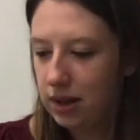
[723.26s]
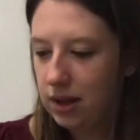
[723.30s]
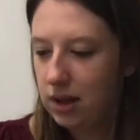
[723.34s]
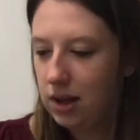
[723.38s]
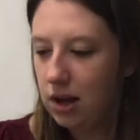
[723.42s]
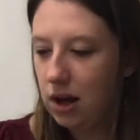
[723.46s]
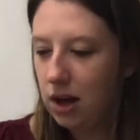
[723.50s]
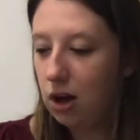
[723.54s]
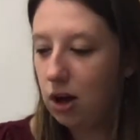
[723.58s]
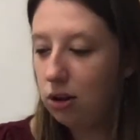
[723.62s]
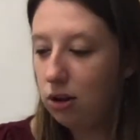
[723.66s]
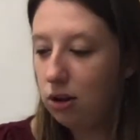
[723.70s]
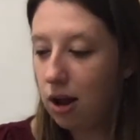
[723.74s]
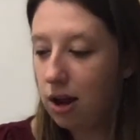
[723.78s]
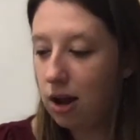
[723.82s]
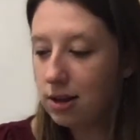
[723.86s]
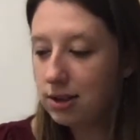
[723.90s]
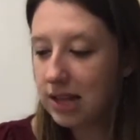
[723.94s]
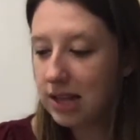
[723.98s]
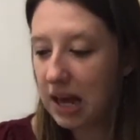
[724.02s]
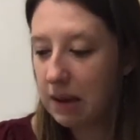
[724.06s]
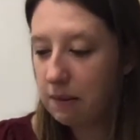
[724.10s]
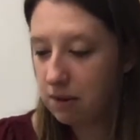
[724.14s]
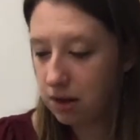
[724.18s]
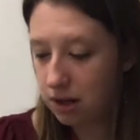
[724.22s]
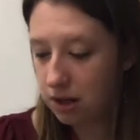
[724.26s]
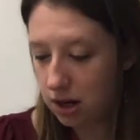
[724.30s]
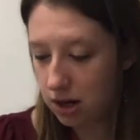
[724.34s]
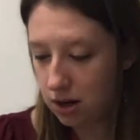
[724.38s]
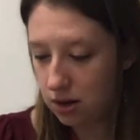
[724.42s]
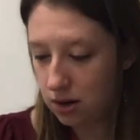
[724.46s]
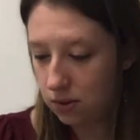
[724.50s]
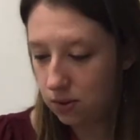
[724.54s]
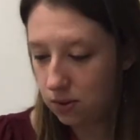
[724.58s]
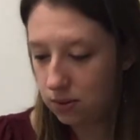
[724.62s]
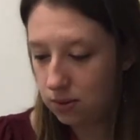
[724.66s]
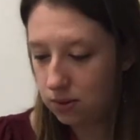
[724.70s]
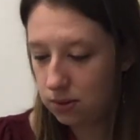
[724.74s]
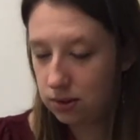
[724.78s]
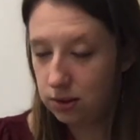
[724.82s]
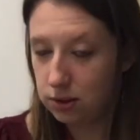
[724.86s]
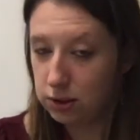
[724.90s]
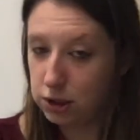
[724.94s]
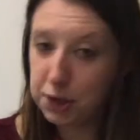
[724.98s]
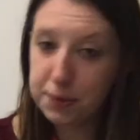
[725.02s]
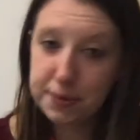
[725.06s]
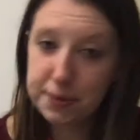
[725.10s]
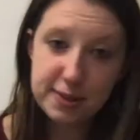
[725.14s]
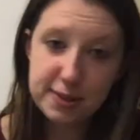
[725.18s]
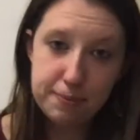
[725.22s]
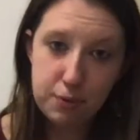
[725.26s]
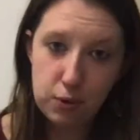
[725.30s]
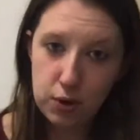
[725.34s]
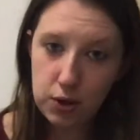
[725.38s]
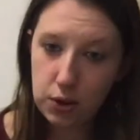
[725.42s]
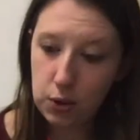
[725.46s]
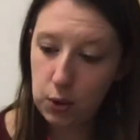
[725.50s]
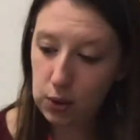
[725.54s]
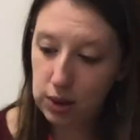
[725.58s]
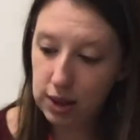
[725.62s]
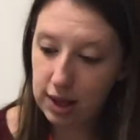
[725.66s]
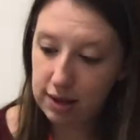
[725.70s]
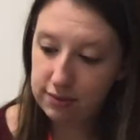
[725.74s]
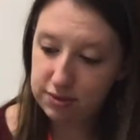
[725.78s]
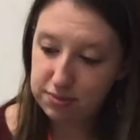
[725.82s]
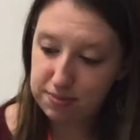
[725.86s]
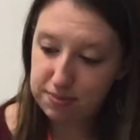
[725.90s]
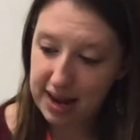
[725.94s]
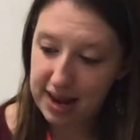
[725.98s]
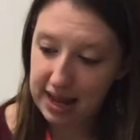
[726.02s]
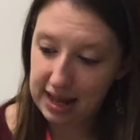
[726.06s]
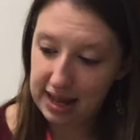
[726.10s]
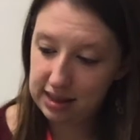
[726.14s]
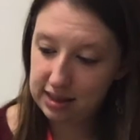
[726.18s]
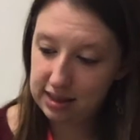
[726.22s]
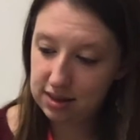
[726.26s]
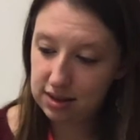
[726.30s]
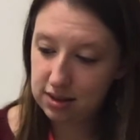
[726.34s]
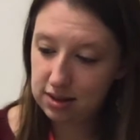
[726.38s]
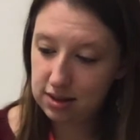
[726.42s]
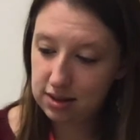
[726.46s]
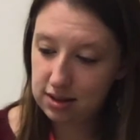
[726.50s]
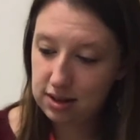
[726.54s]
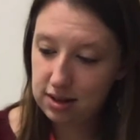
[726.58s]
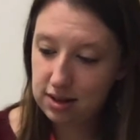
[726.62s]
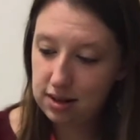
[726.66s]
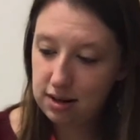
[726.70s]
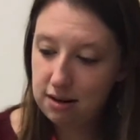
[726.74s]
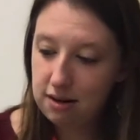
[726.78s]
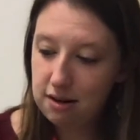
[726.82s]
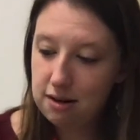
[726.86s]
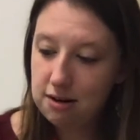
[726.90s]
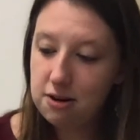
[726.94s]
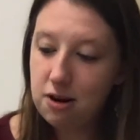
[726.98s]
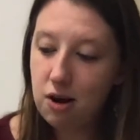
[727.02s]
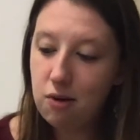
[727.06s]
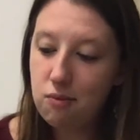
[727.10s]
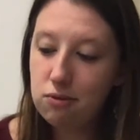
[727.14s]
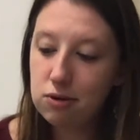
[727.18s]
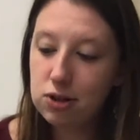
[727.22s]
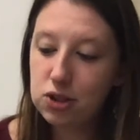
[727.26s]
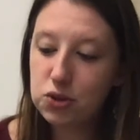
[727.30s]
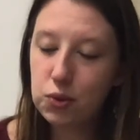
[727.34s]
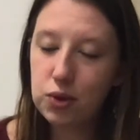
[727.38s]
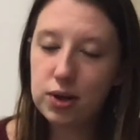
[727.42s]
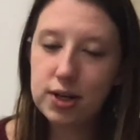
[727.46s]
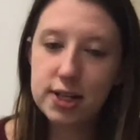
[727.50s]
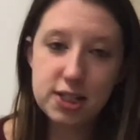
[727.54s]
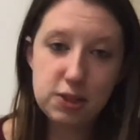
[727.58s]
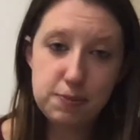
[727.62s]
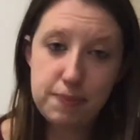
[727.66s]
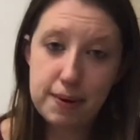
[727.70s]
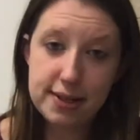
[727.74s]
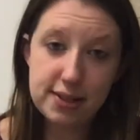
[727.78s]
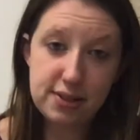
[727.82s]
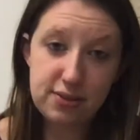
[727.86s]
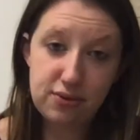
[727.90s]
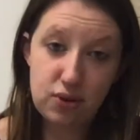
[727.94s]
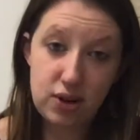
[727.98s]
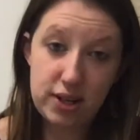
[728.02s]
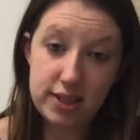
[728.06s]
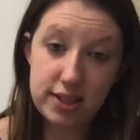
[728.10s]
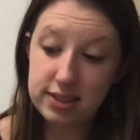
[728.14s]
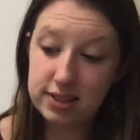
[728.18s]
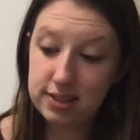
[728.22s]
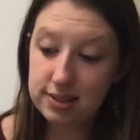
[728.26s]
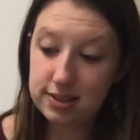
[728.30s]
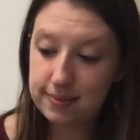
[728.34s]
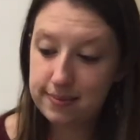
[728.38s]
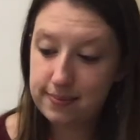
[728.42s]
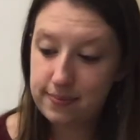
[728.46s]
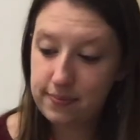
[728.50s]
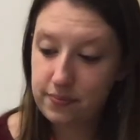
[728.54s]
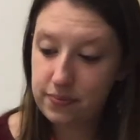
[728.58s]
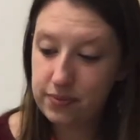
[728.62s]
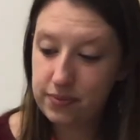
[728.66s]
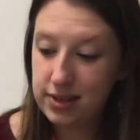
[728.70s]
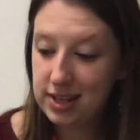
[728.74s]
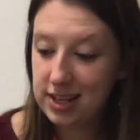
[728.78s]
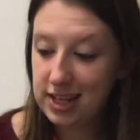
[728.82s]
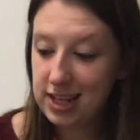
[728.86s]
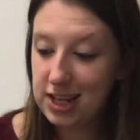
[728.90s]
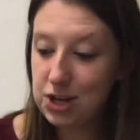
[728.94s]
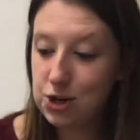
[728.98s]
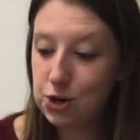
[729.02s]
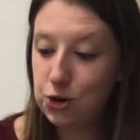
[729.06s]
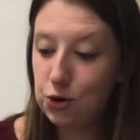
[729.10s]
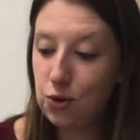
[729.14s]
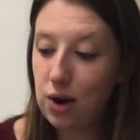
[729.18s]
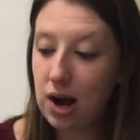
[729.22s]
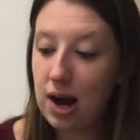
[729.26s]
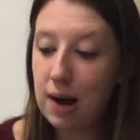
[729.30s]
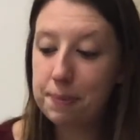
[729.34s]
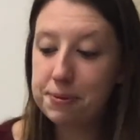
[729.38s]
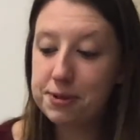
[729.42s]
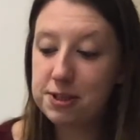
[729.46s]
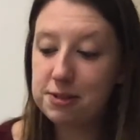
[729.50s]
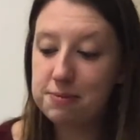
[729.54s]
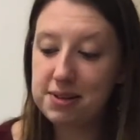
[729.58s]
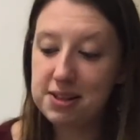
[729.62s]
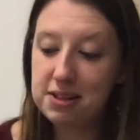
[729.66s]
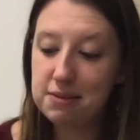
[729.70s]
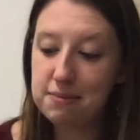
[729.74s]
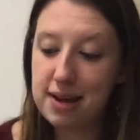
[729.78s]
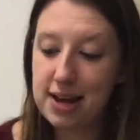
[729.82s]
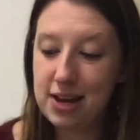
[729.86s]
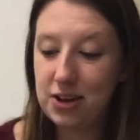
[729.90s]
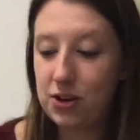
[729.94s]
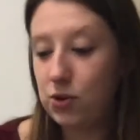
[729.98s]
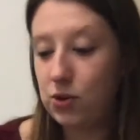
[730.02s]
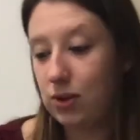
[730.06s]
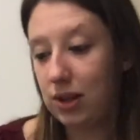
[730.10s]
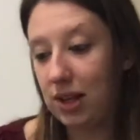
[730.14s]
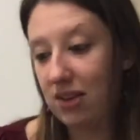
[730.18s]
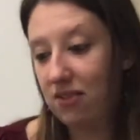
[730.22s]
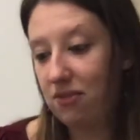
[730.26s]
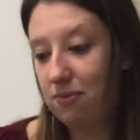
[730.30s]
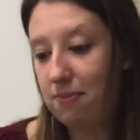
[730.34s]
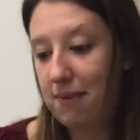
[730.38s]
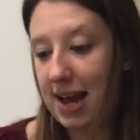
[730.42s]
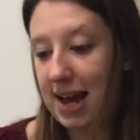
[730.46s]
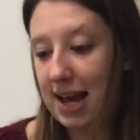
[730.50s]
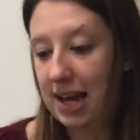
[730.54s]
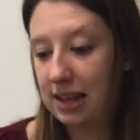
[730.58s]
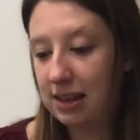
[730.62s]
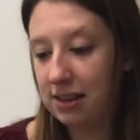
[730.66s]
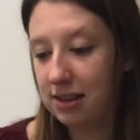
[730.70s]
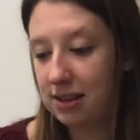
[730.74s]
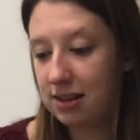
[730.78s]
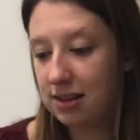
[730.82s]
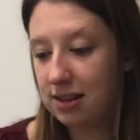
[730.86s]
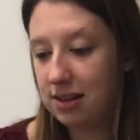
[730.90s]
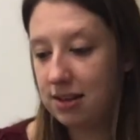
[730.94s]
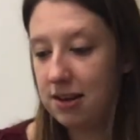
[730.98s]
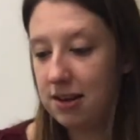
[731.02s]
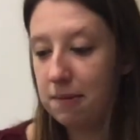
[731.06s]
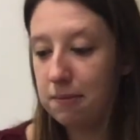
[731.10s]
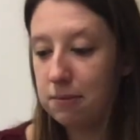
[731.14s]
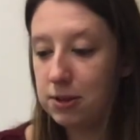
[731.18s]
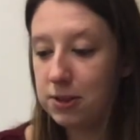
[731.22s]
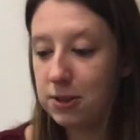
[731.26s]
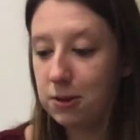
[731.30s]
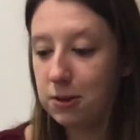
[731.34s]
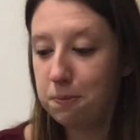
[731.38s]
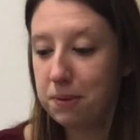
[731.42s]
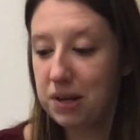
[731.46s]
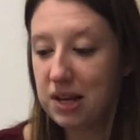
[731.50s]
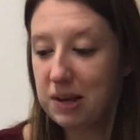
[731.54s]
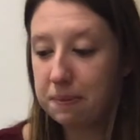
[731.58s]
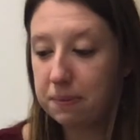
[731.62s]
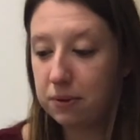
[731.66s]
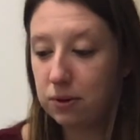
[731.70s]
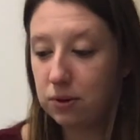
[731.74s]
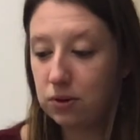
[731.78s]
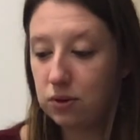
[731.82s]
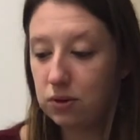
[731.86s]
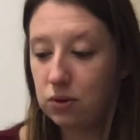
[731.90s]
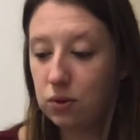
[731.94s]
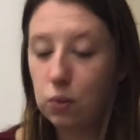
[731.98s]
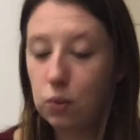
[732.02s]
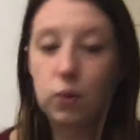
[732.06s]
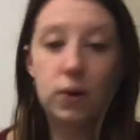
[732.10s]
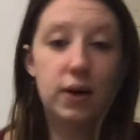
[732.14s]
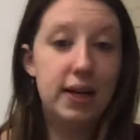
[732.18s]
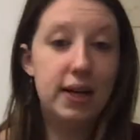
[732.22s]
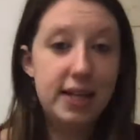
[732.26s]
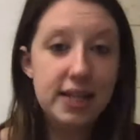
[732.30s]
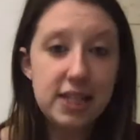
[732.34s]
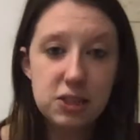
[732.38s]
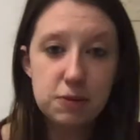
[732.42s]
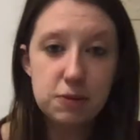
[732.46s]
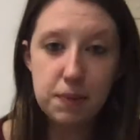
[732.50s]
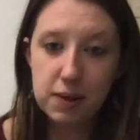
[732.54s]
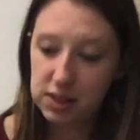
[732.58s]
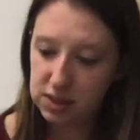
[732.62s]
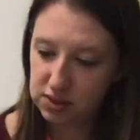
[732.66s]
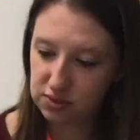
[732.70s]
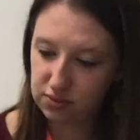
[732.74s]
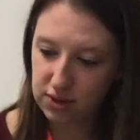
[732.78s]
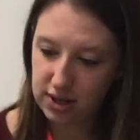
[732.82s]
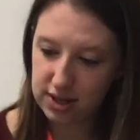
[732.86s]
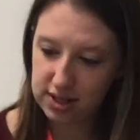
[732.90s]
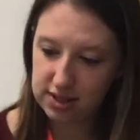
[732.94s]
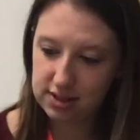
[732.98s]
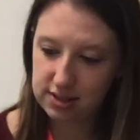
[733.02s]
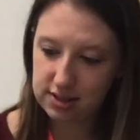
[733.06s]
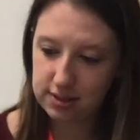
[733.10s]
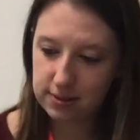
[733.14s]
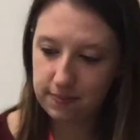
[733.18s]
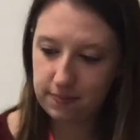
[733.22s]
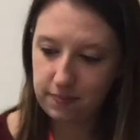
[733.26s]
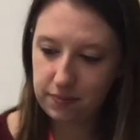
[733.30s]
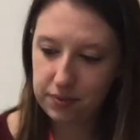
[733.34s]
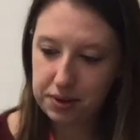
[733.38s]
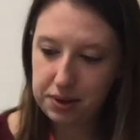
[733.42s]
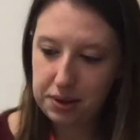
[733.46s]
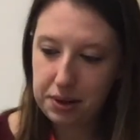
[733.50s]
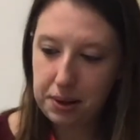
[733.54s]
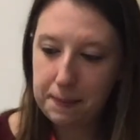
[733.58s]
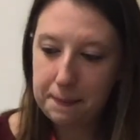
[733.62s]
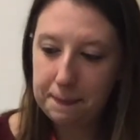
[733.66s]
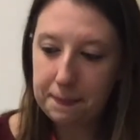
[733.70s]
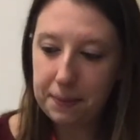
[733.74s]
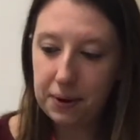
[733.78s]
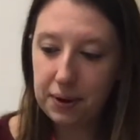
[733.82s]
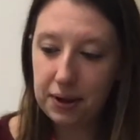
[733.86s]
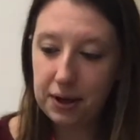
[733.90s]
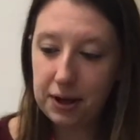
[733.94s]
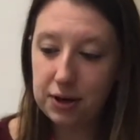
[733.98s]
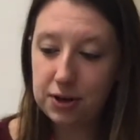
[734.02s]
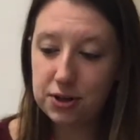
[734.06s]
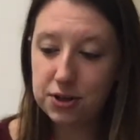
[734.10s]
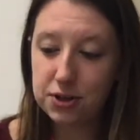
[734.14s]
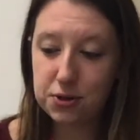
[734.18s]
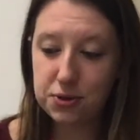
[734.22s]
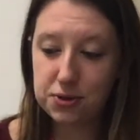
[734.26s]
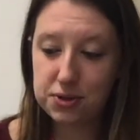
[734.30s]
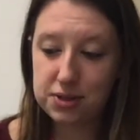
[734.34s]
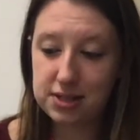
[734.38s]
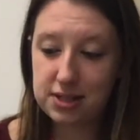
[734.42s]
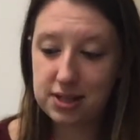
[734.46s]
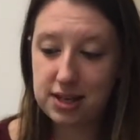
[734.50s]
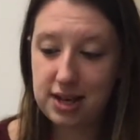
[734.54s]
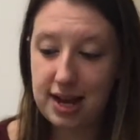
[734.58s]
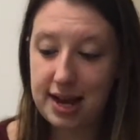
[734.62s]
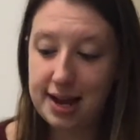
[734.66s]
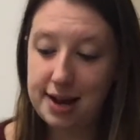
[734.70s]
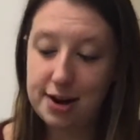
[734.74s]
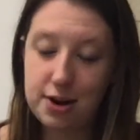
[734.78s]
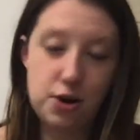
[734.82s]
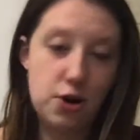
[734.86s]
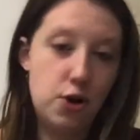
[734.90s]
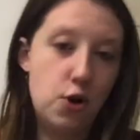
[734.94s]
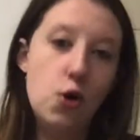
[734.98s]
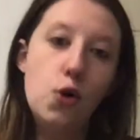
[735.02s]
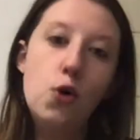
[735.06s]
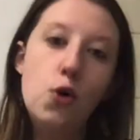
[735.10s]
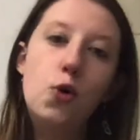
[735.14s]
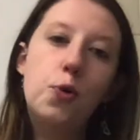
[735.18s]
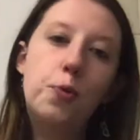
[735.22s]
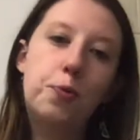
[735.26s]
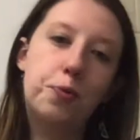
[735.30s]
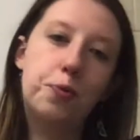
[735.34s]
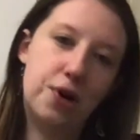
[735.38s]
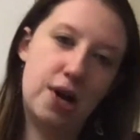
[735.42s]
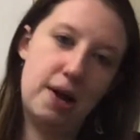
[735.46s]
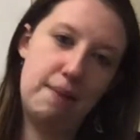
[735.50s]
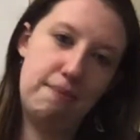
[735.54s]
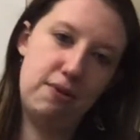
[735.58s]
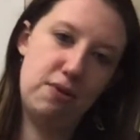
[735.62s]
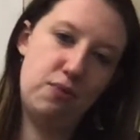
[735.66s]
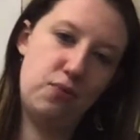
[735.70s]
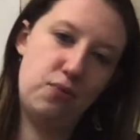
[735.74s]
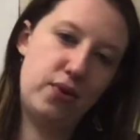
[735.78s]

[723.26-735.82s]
A long time ago, there was a boy who loved math. Numbers were his best friend. He grew up to be the man who loved math. Numbers and people were his best friend. Paul Erdos had no problem with